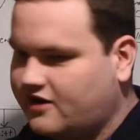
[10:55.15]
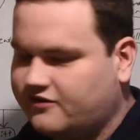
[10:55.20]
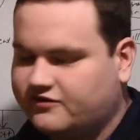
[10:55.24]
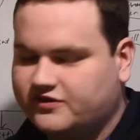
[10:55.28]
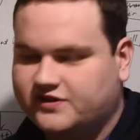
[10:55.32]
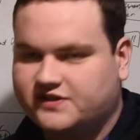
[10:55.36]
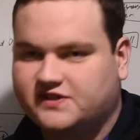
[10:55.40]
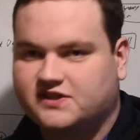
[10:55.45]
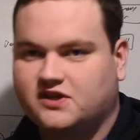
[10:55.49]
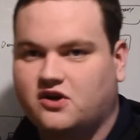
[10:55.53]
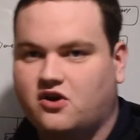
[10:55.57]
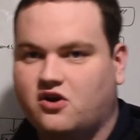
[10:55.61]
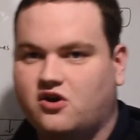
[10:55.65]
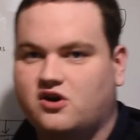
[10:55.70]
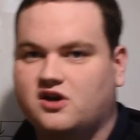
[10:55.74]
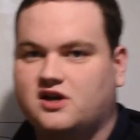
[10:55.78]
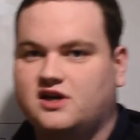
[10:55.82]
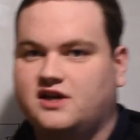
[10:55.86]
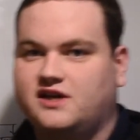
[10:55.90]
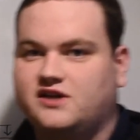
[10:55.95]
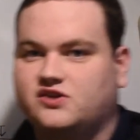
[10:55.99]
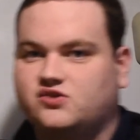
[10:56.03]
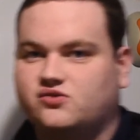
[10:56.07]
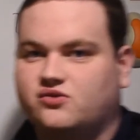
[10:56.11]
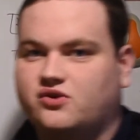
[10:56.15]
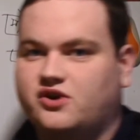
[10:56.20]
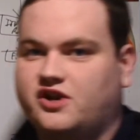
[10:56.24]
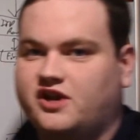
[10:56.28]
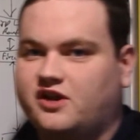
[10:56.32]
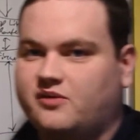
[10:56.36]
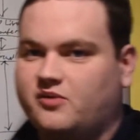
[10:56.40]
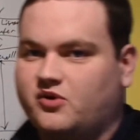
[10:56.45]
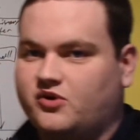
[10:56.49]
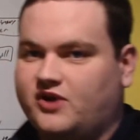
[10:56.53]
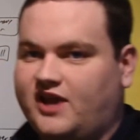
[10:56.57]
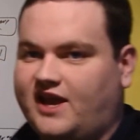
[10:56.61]
Jarvis currently is
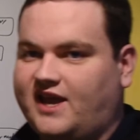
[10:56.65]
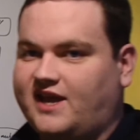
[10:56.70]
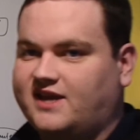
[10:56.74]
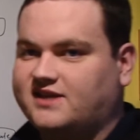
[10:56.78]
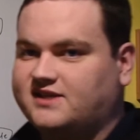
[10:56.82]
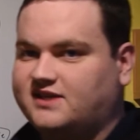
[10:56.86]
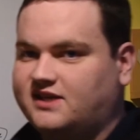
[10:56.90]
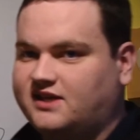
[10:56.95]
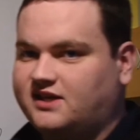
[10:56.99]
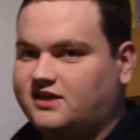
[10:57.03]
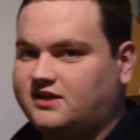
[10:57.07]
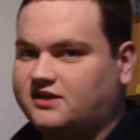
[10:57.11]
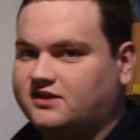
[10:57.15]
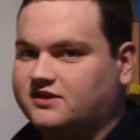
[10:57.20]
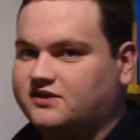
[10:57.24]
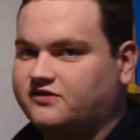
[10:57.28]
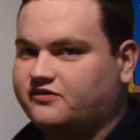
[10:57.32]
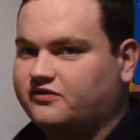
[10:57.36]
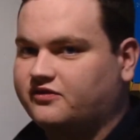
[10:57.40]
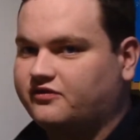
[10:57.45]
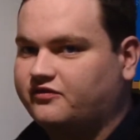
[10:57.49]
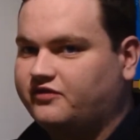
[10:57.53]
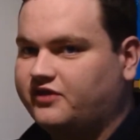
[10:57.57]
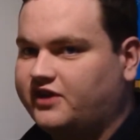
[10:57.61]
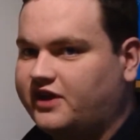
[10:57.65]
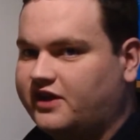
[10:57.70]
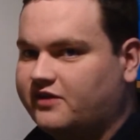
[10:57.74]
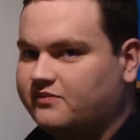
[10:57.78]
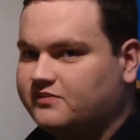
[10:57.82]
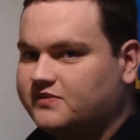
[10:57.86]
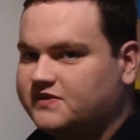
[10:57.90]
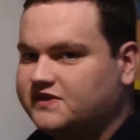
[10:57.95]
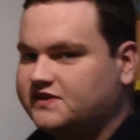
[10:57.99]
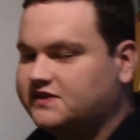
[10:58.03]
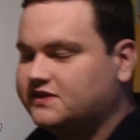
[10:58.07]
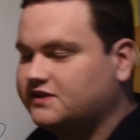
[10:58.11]
running about 18 different
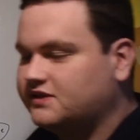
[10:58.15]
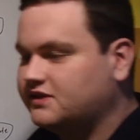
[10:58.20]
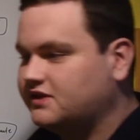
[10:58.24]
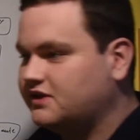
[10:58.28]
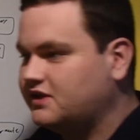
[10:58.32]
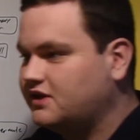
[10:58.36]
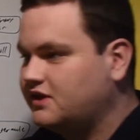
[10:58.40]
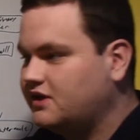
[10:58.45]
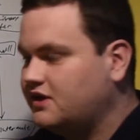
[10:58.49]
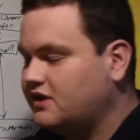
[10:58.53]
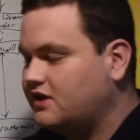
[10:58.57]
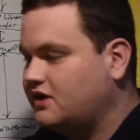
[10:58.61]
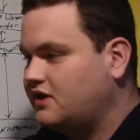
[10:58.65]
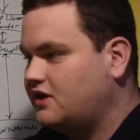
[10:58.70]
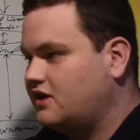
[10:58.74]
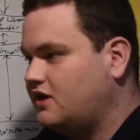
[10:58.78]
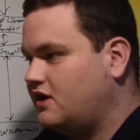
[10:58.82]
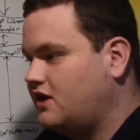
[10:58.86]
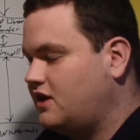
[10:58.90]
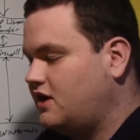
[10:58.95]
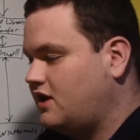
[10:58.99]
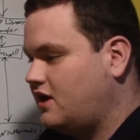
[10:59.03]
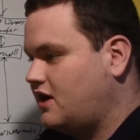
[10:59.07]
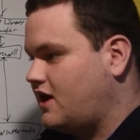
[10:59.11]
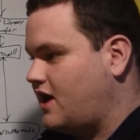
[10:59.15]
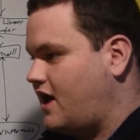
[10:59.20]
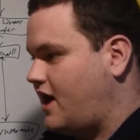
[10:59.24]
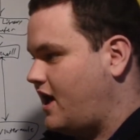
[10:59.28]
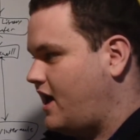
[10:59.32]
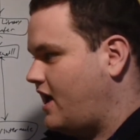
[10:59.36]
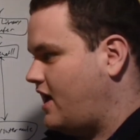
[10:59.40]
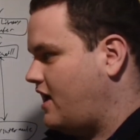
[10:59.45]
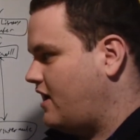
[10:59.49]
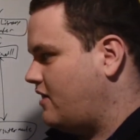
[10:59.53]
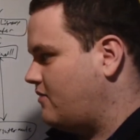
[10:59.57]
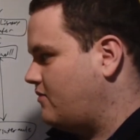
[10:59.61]
VMs,
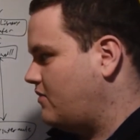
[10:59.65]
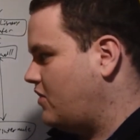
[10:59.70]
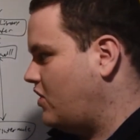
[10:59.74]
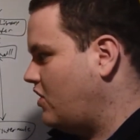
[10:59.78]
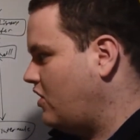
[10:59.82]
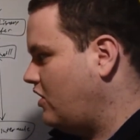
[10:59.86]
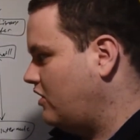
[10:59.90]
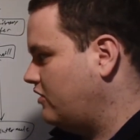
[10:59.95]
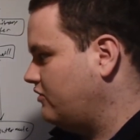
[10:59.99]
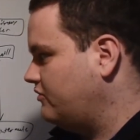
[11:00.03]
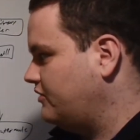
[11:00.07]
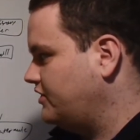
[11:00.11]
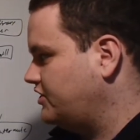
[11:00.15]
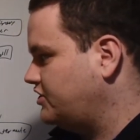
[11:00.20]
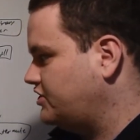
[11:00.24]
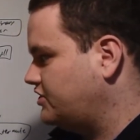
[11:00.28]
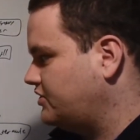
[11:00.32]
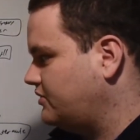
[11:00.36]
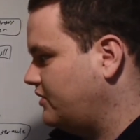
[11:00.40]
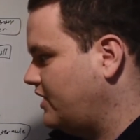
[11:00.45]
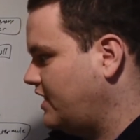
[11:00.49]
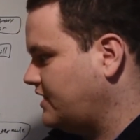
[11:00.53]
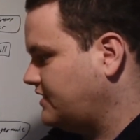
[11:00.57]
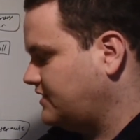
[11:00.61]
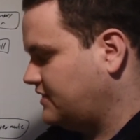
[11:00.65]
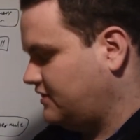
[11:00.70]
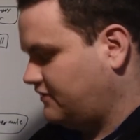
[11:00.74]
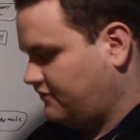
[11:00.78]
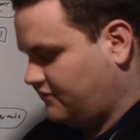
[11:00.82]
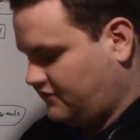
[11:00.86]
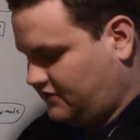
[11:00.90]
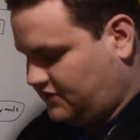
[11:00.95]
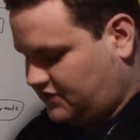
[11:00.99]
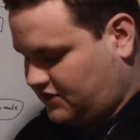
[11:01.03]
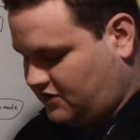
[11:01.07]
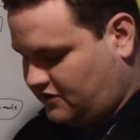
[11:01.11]
all of which do lots of
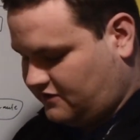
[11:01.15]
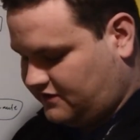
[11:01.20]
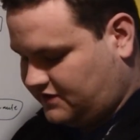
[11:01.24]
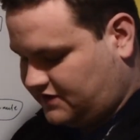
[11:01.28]
different